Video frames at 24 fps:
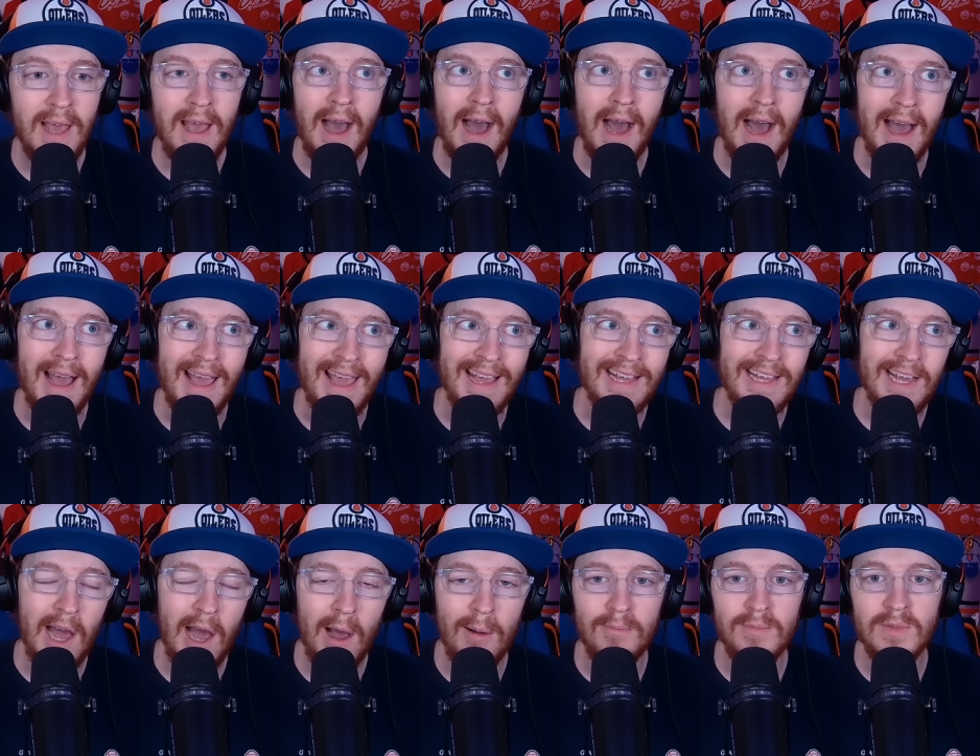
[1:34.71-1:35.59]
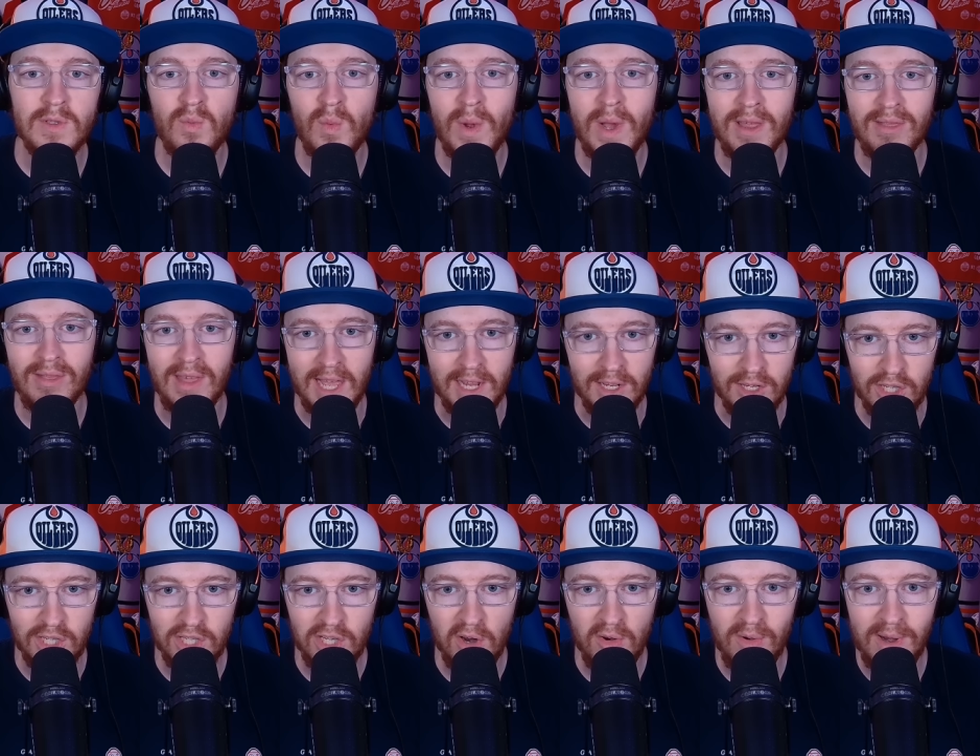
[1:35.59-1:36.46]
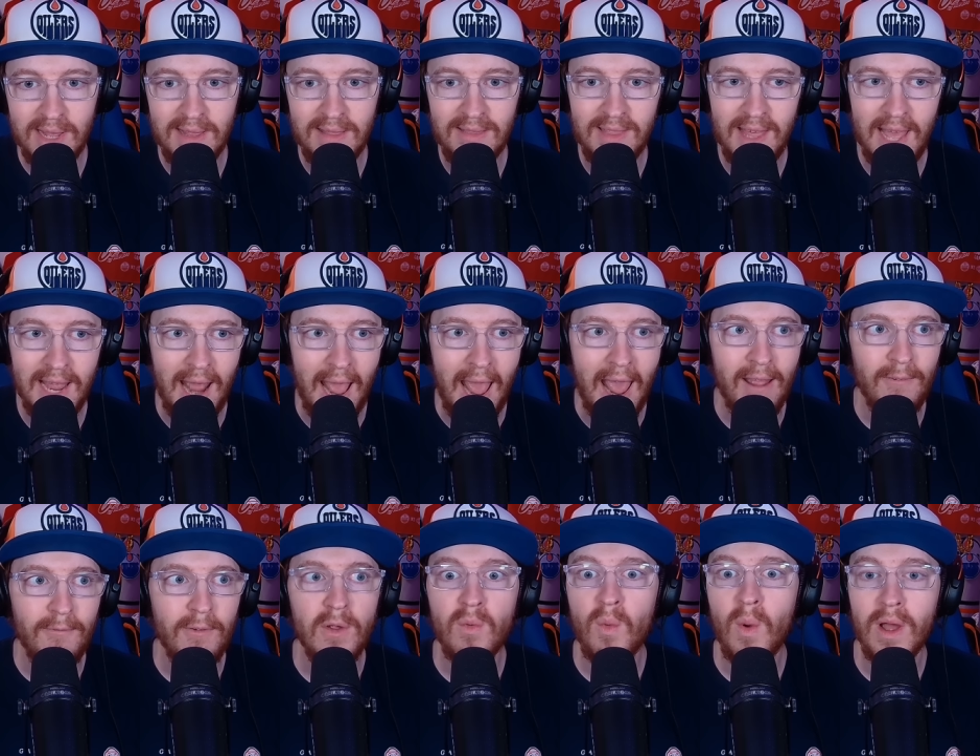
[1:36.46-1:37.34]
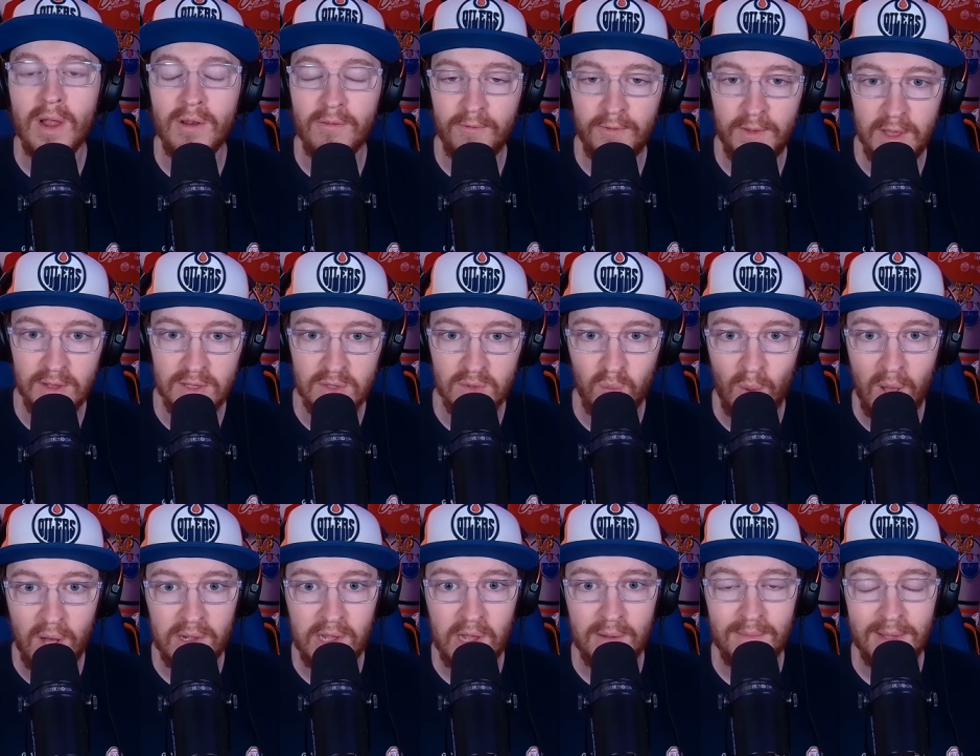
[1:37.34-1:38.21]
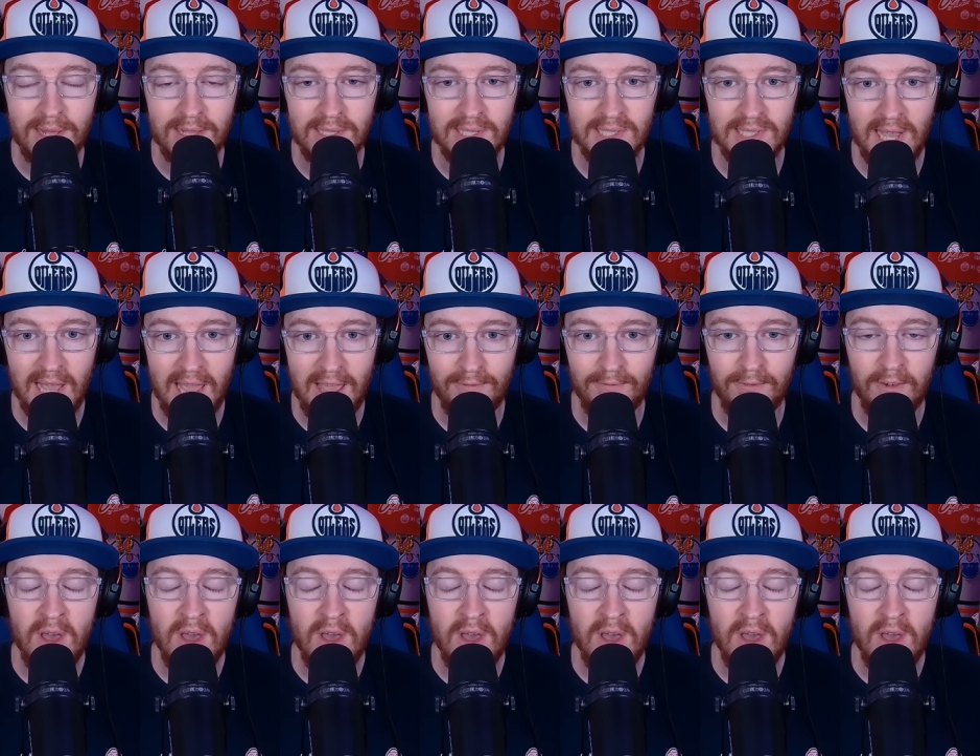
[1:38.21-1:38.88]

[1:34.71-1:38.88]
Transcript: It comes with ensuring that everyone feels welcome and safe